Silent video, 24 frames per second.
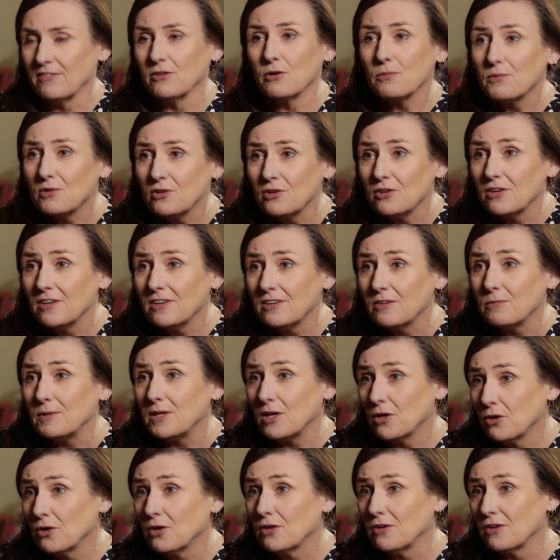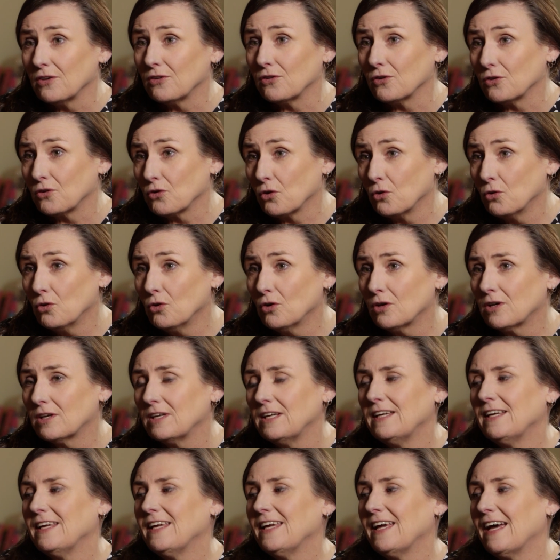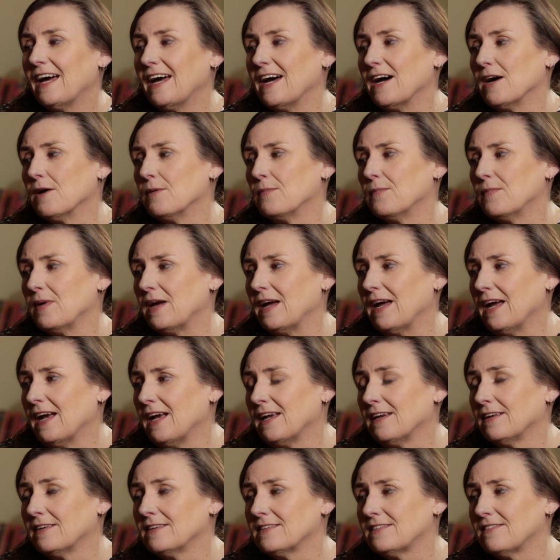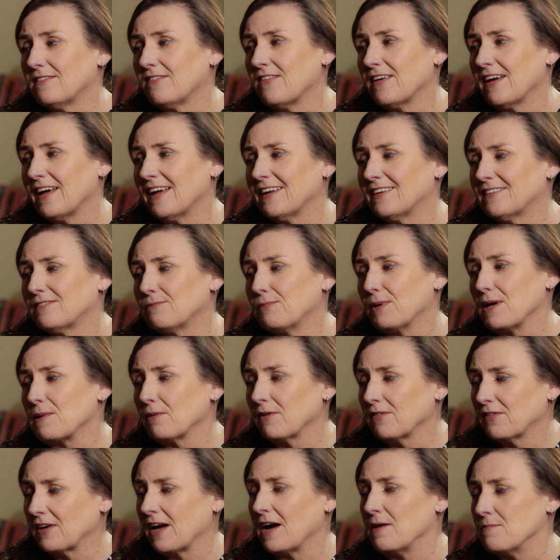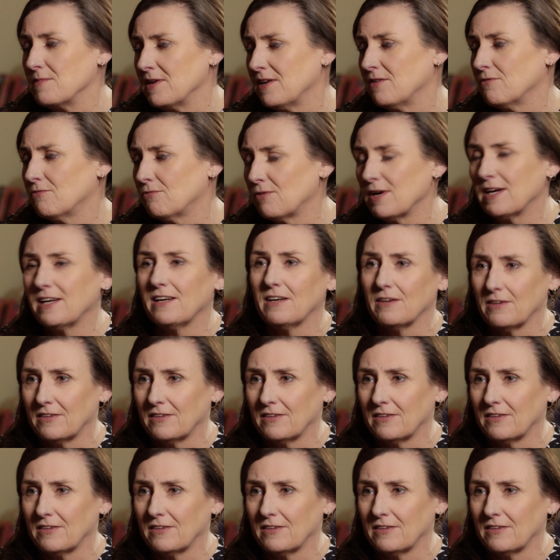an opportunity to be heard and to talk, and that people have come in ready to